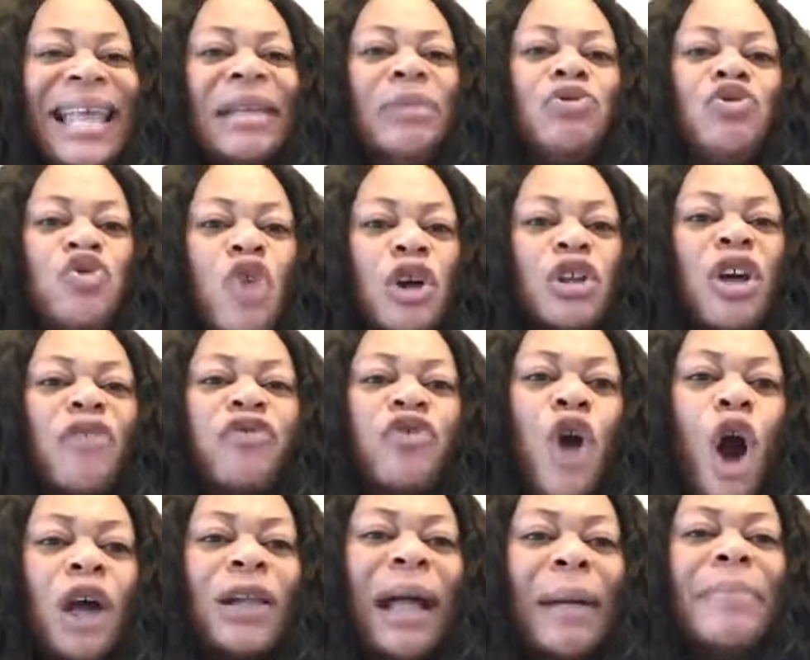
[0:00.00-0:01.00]
the throne of
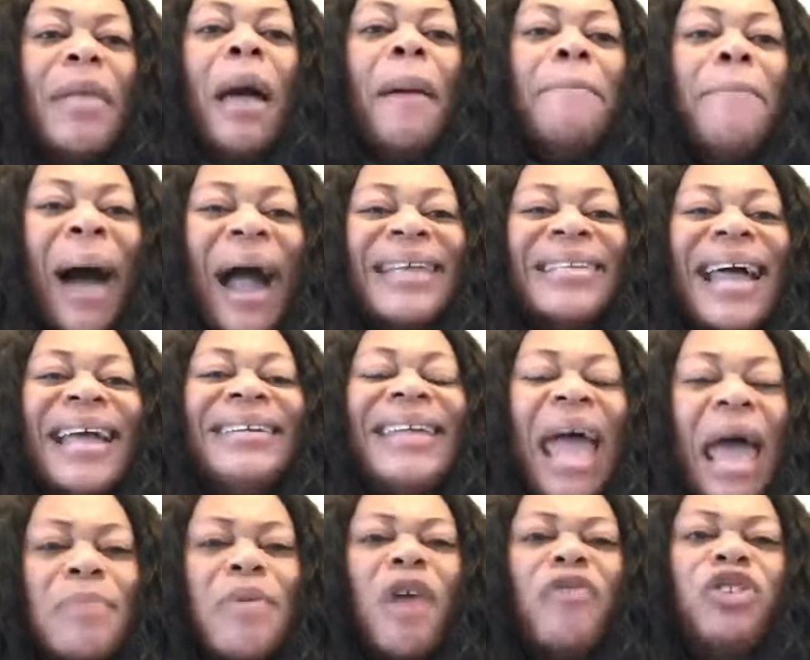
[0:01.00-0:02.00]
God by the
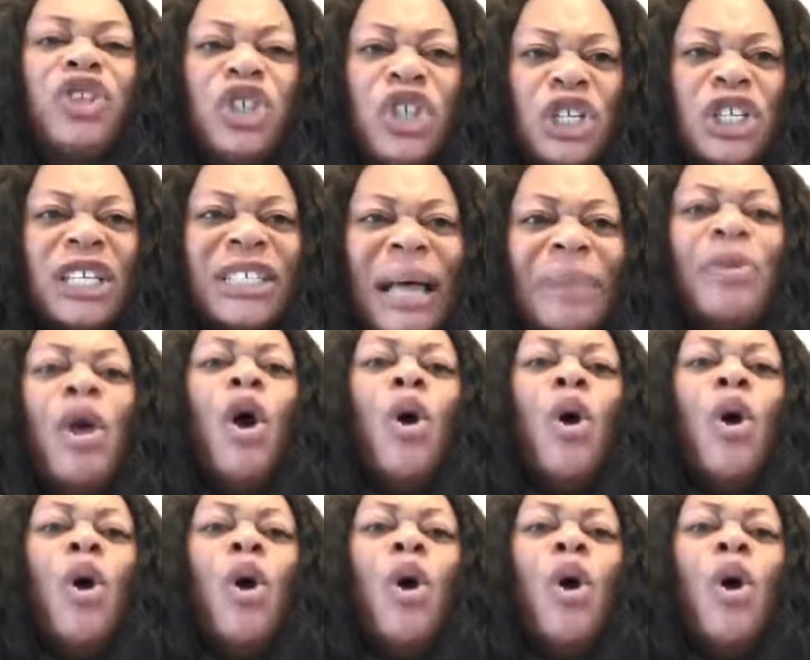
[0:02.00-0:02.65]
name of Jesus.